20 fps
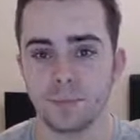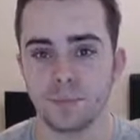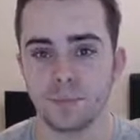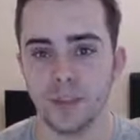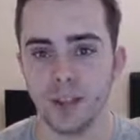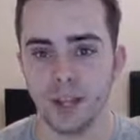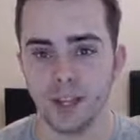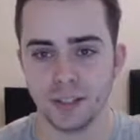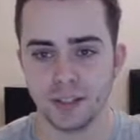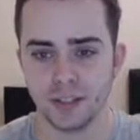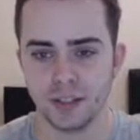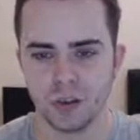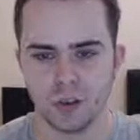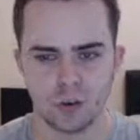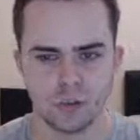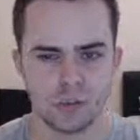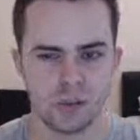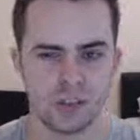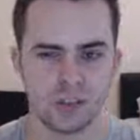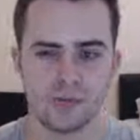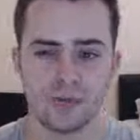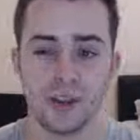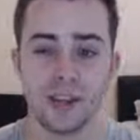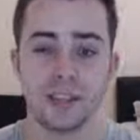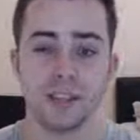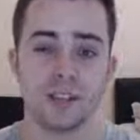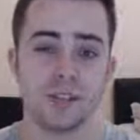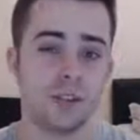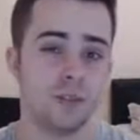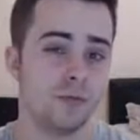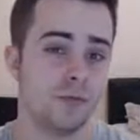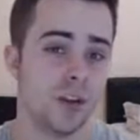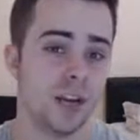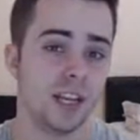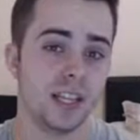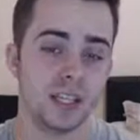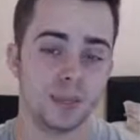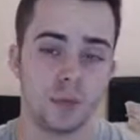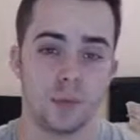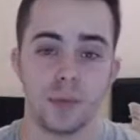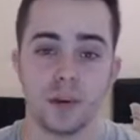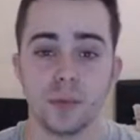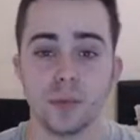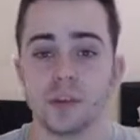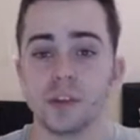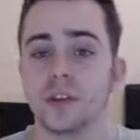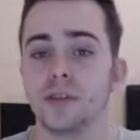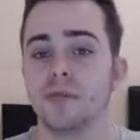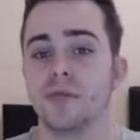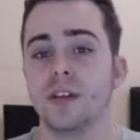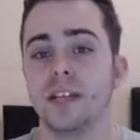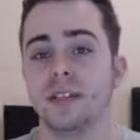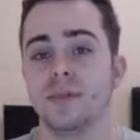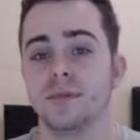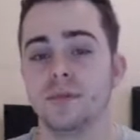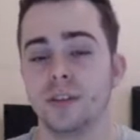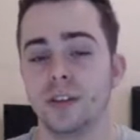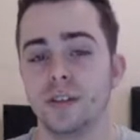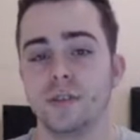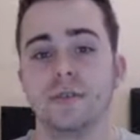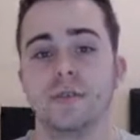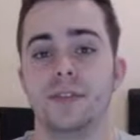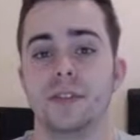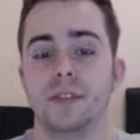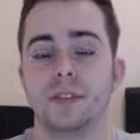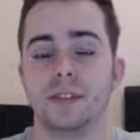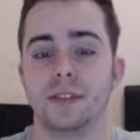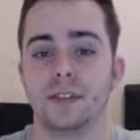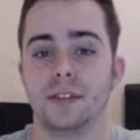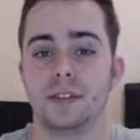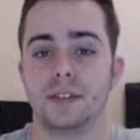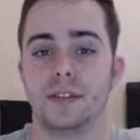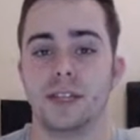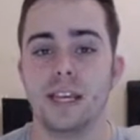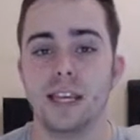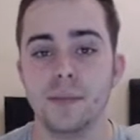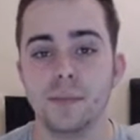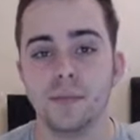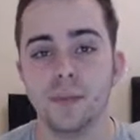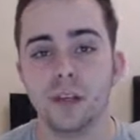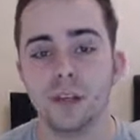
There's not much reason to, really. There's probably not much reason for the team